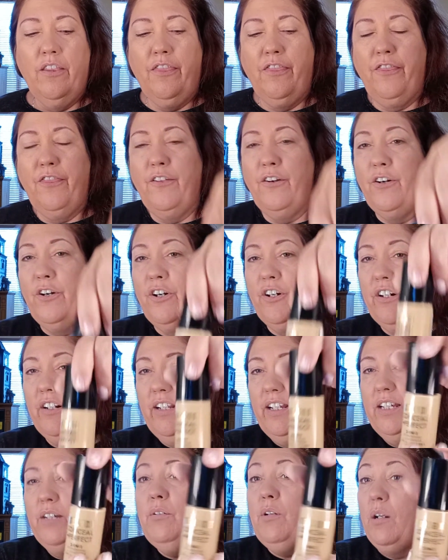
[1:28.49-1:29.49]

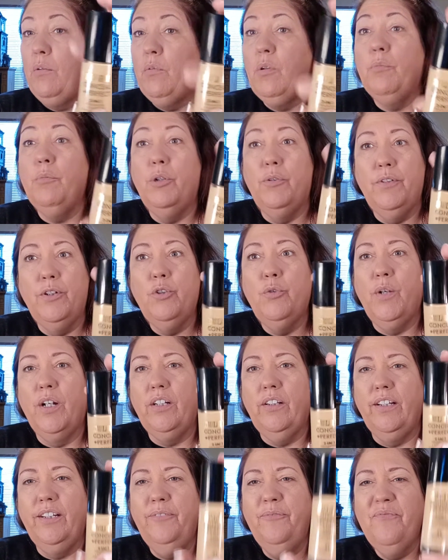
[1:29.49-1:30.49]
Thirdly, and we're moving
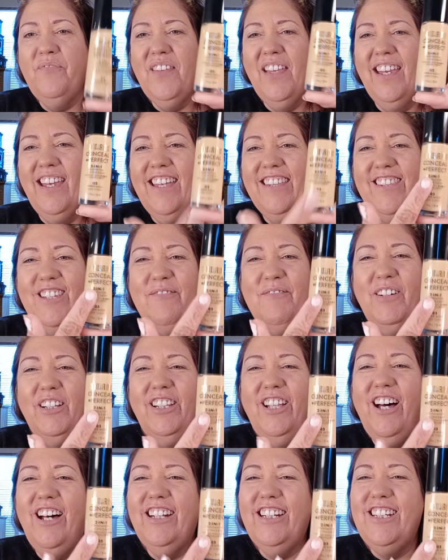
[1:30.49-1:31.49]
quickly, the
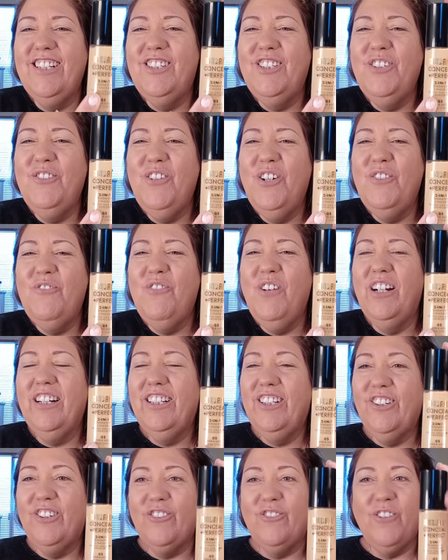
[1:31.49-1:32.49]
Milani 2-in-1
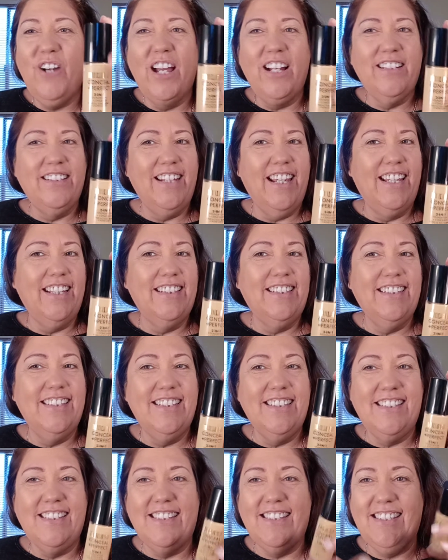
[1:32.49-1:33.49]
Correct and
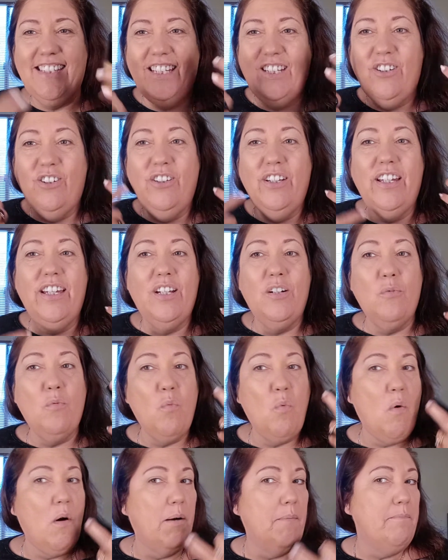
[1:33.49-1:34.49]
Conceal
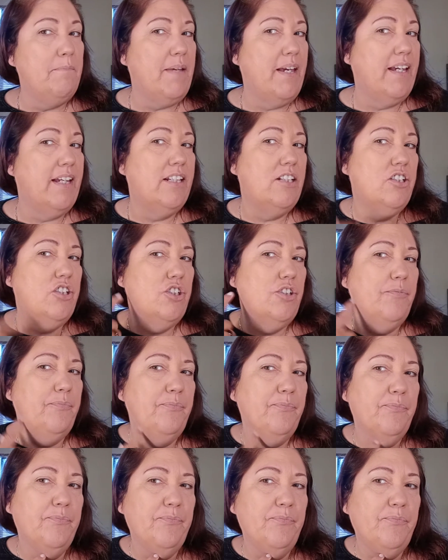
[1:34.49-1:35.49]
in Warm Beige.
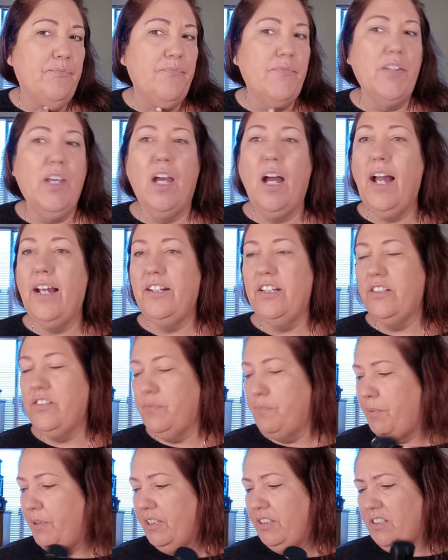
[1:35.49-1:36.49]
I
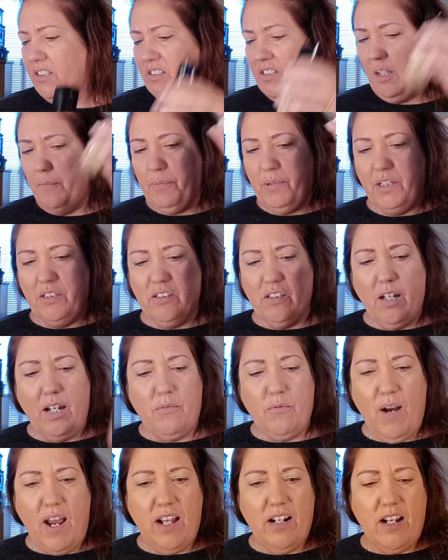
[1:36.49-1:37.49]
just picked this up because I
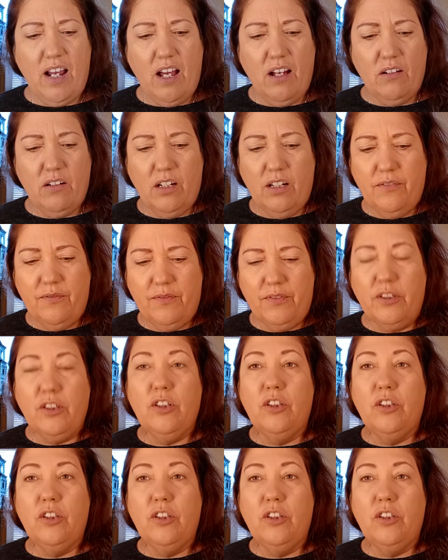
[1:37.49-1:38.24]
ran out of